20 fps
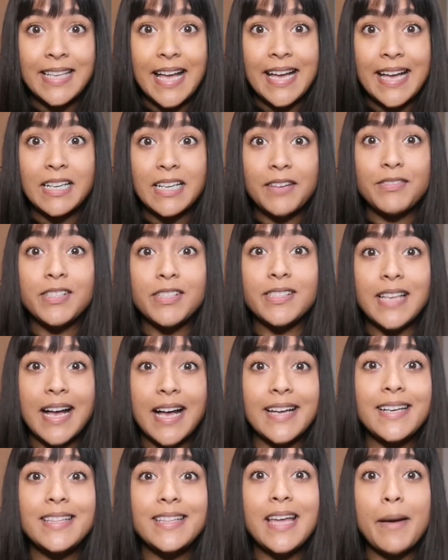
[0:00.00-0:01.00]
and I've just
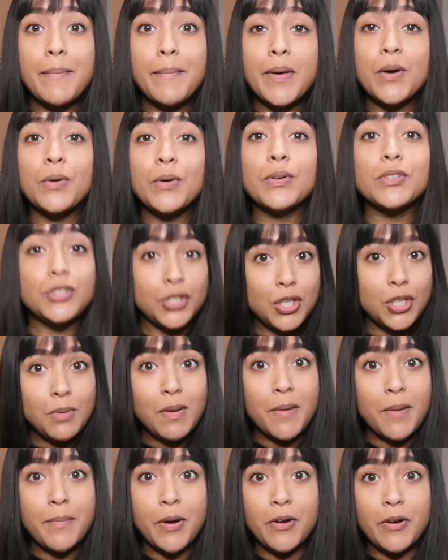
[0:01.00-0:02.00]
added that milk to
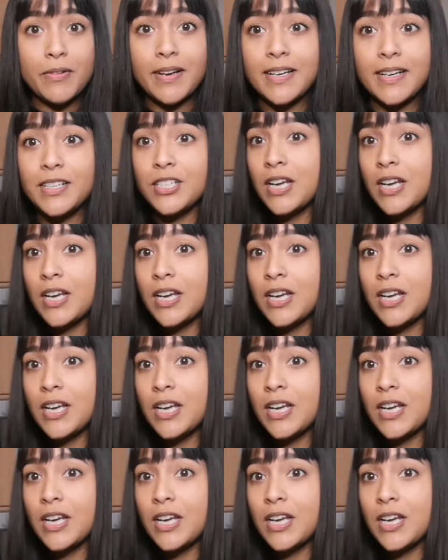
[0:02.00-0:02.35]
my porridge.